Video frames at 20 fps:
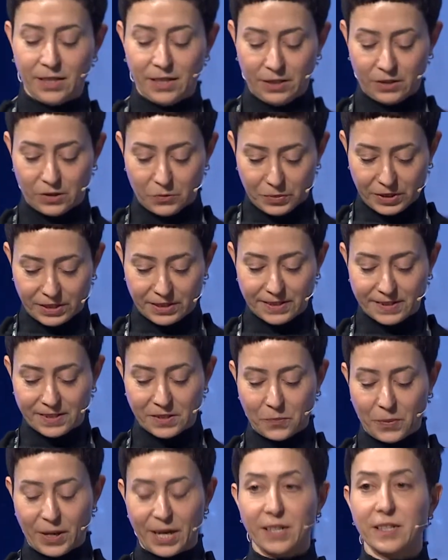to
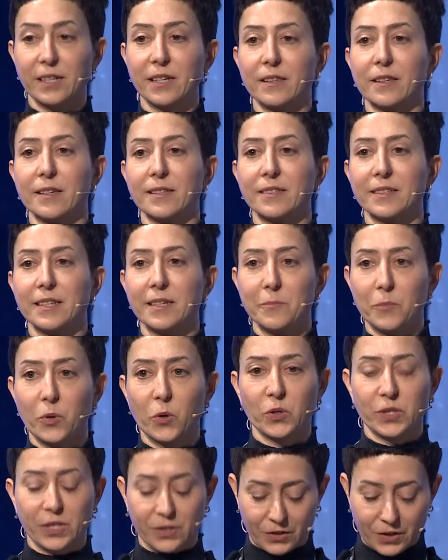participate in this
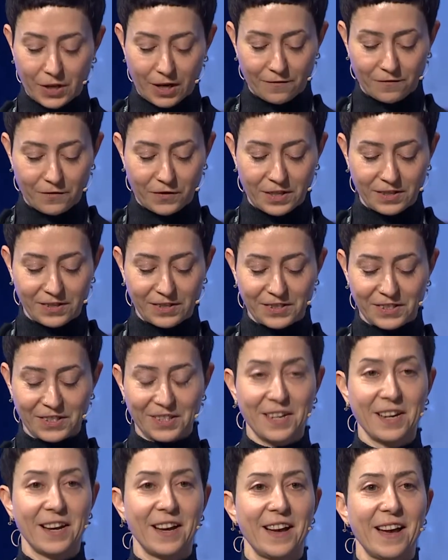important conference.
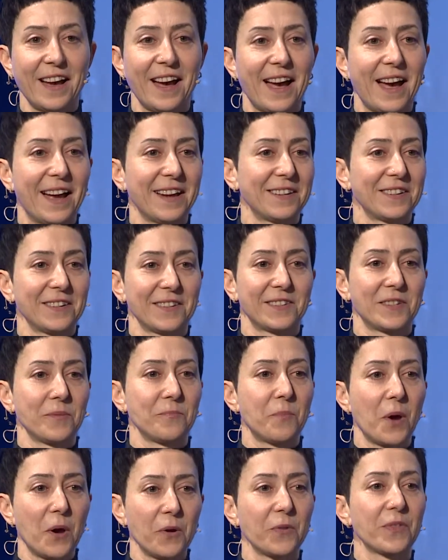And it's
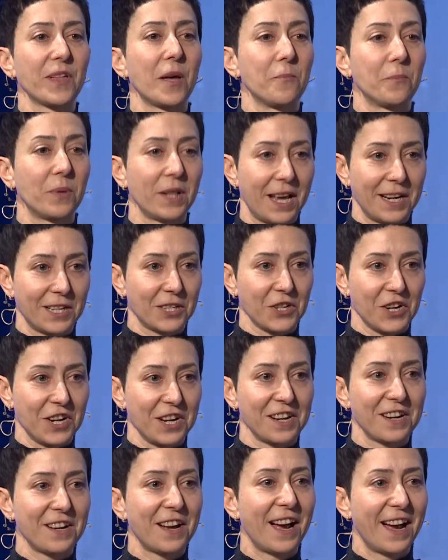both a
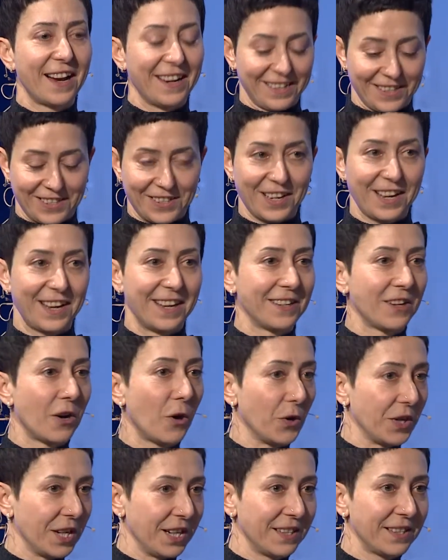pleasure and an
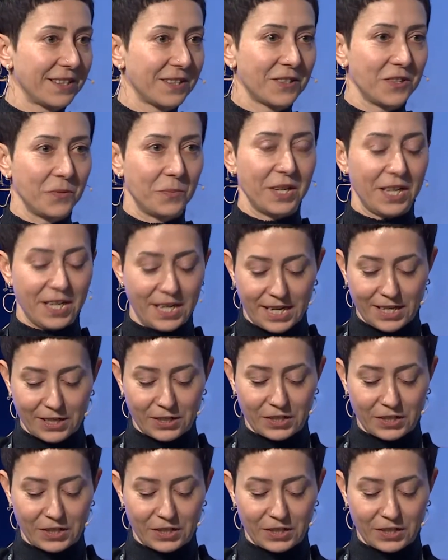honor to be here